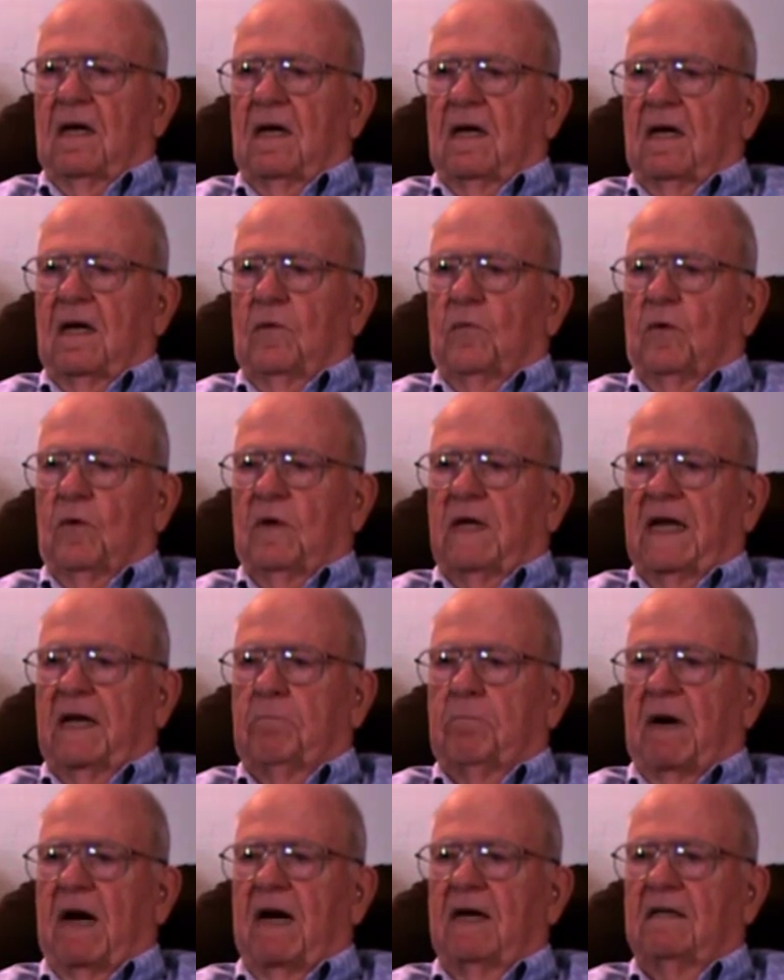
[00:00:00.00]
it will
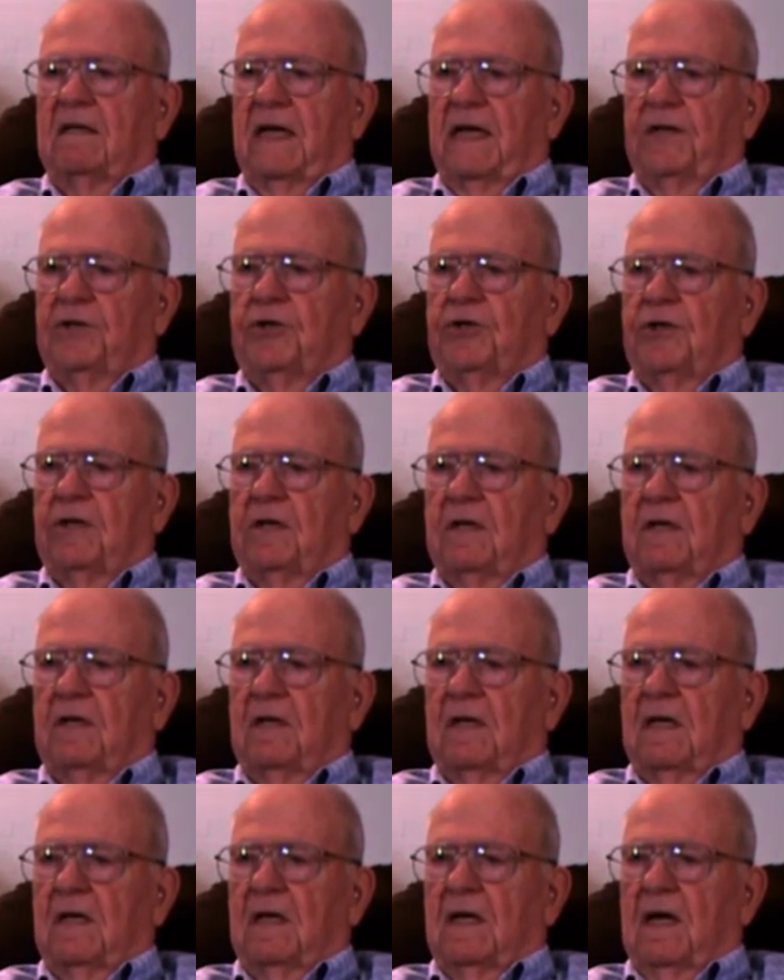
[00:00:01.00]
get polished.
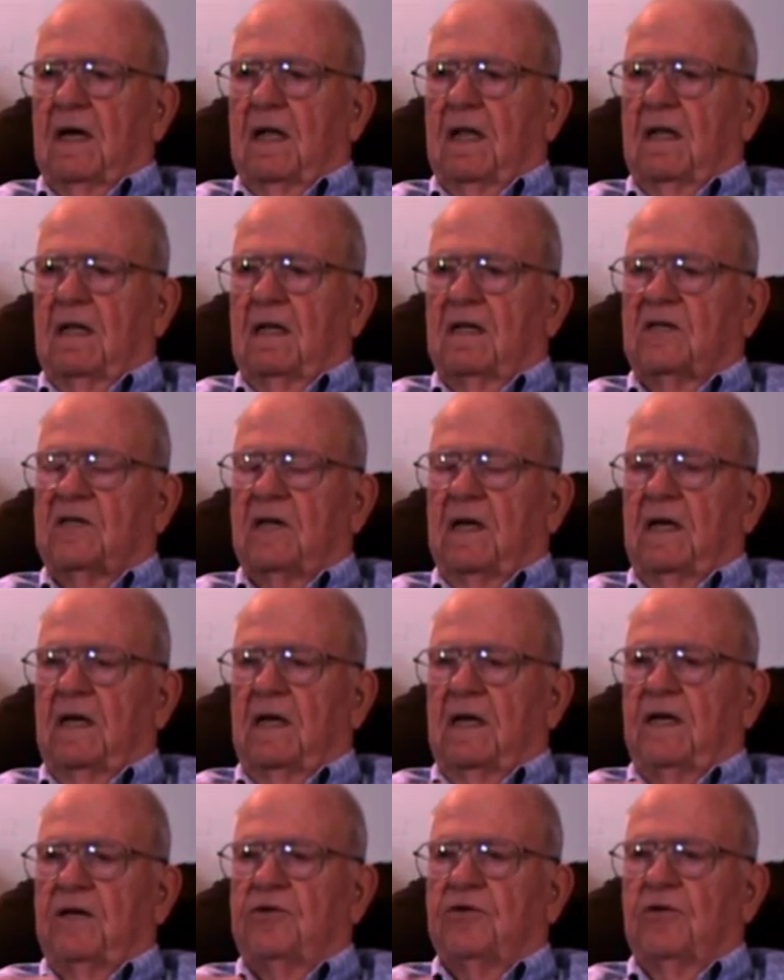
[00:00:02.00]

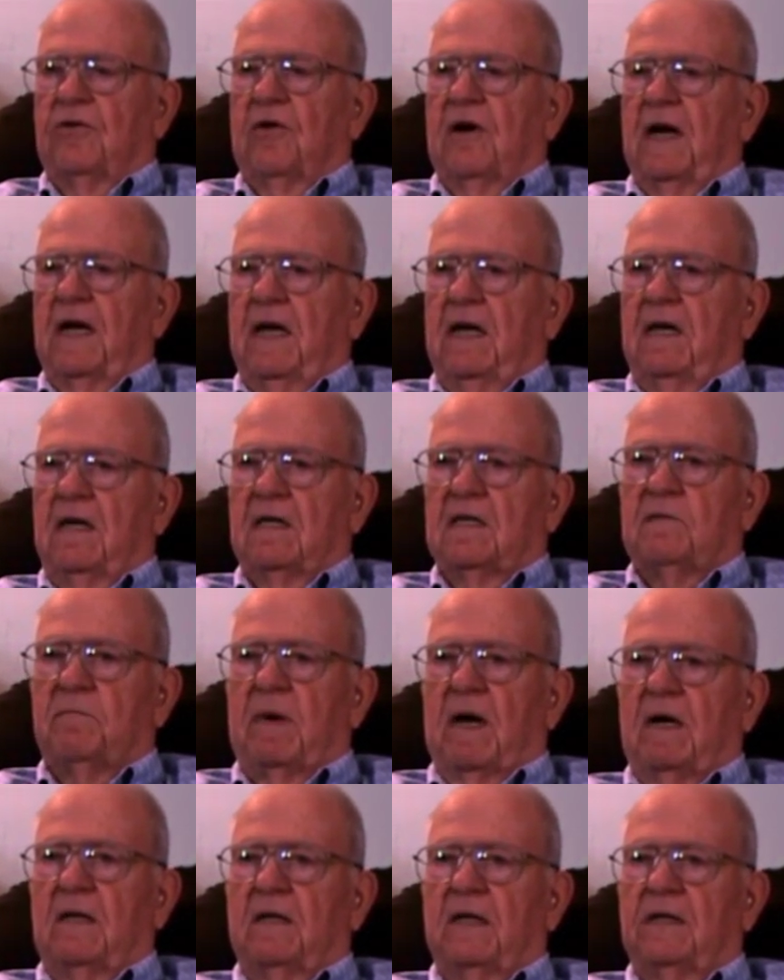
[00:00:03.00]
Each grain is
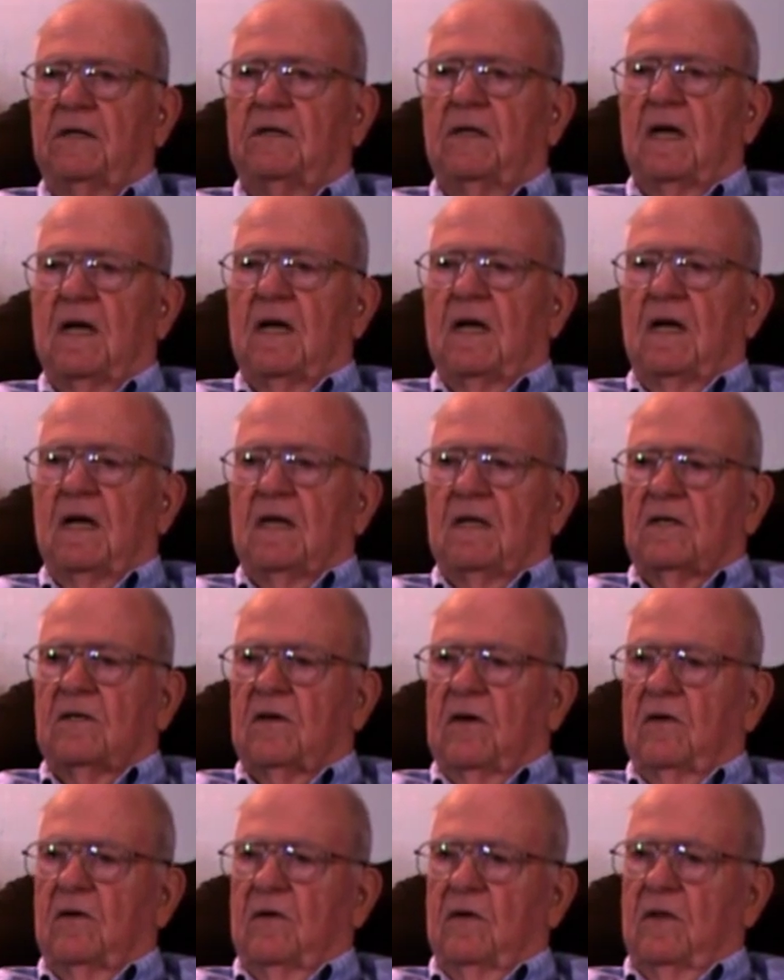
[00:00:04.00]
polished,
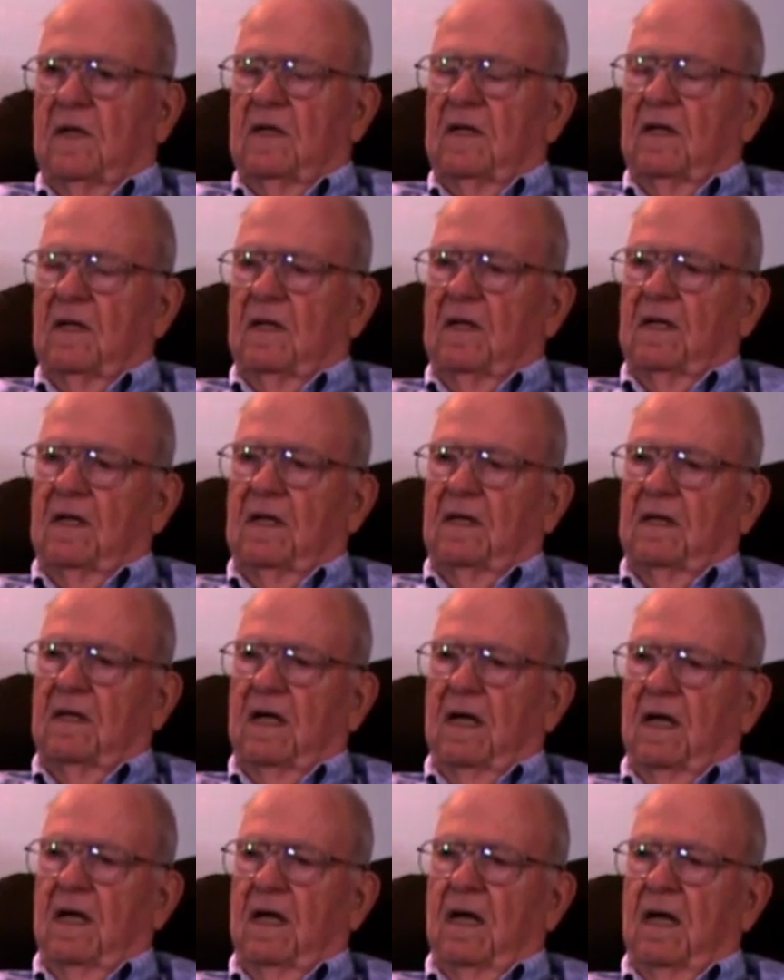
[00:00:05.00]
so the
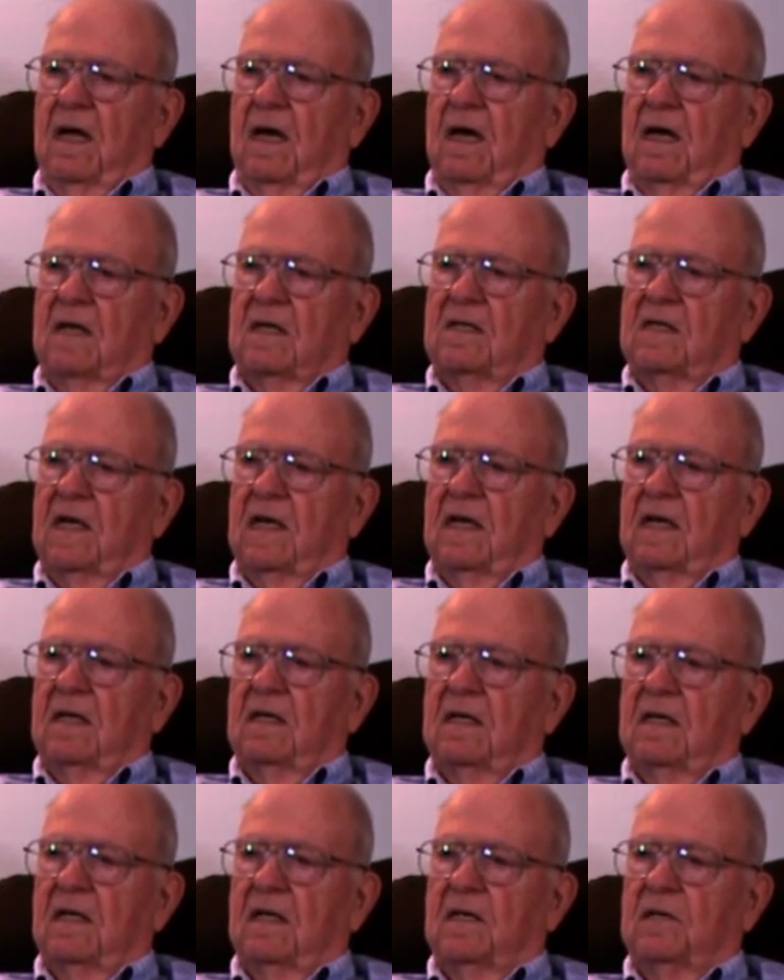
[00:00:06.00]

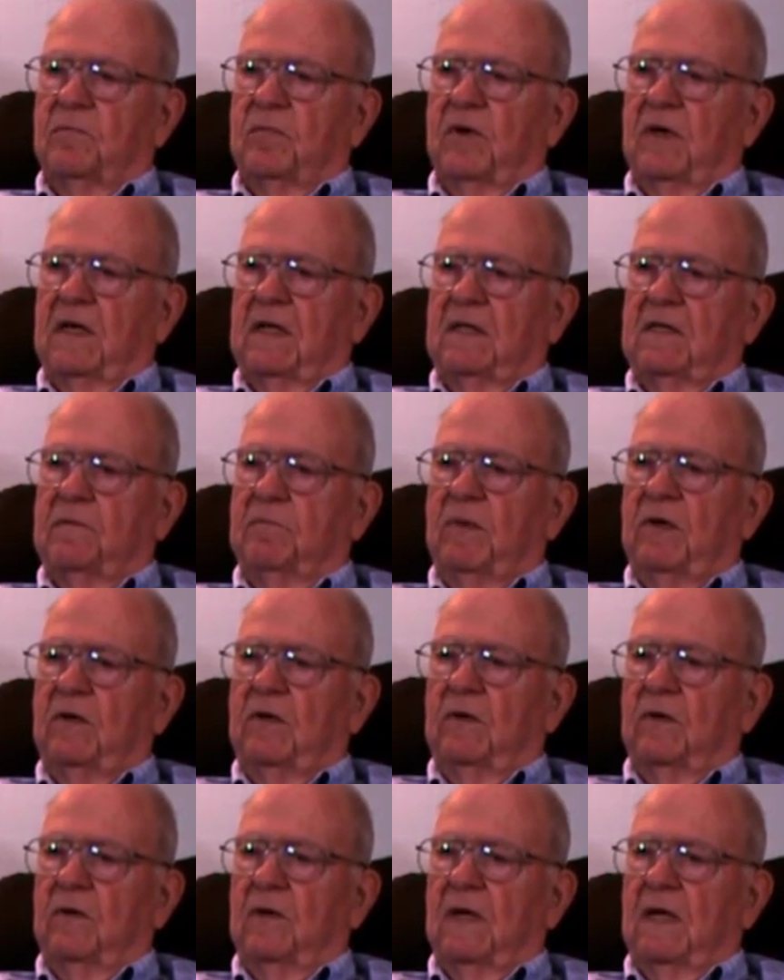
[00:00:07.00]
sand is pretty
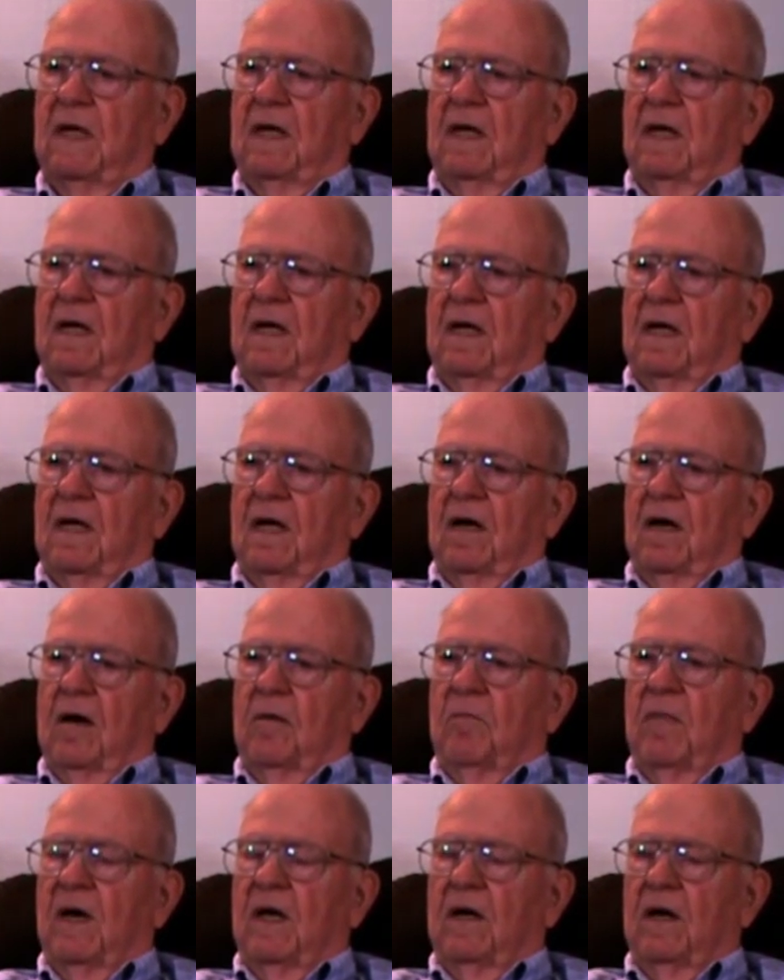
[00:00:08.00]
smooth.
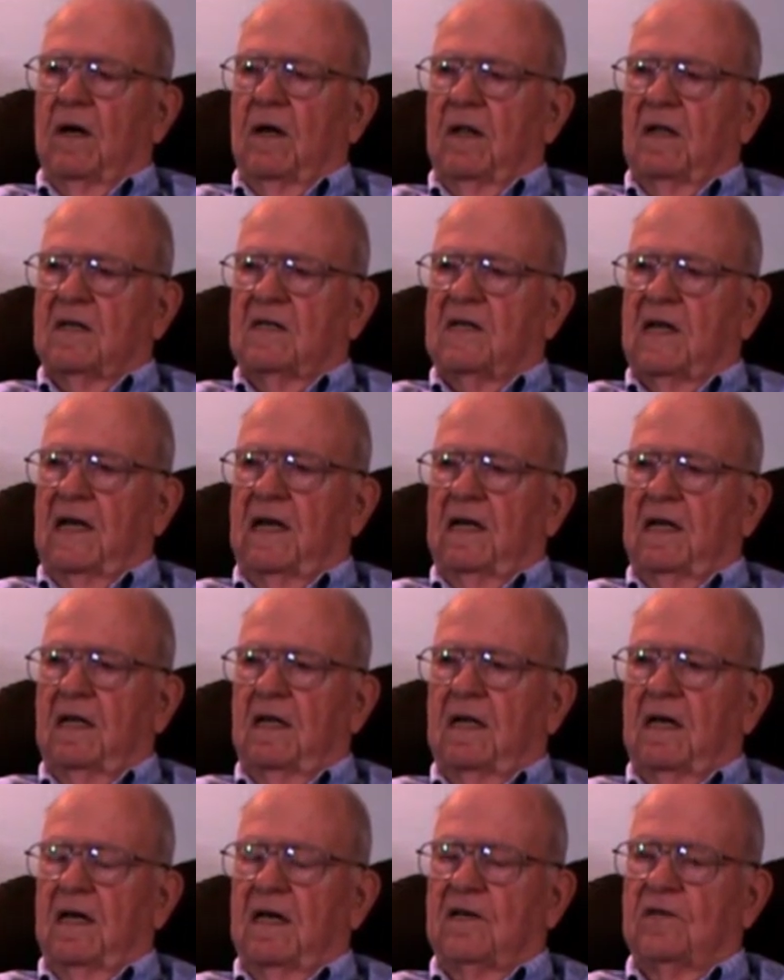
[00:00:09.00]
But the sand
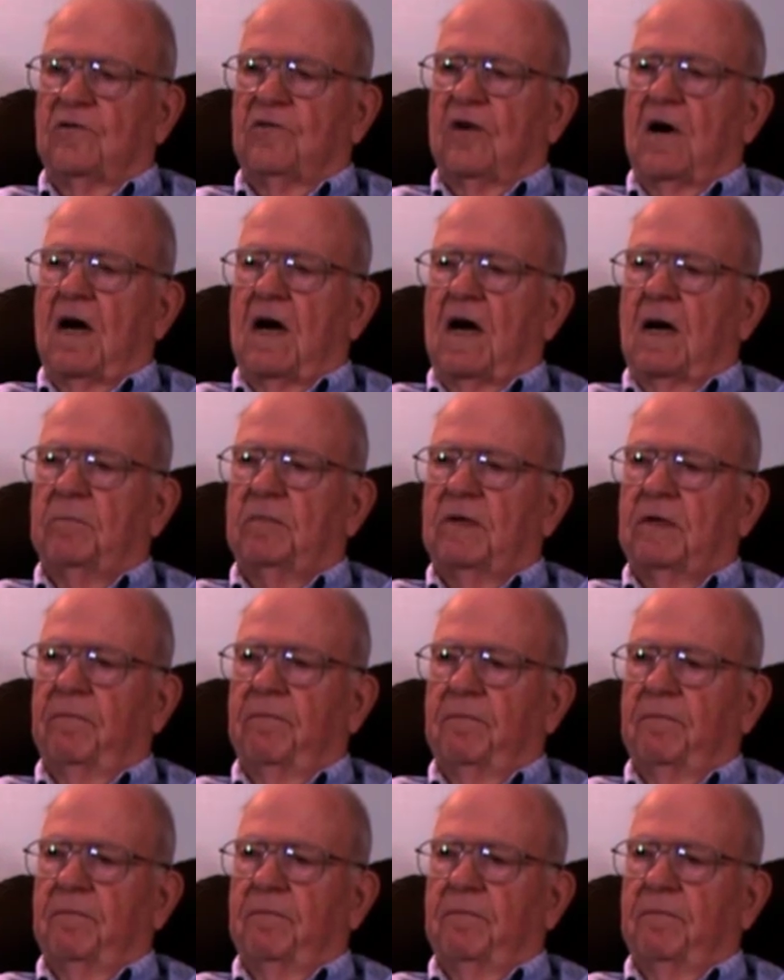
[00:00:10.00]
that has dropped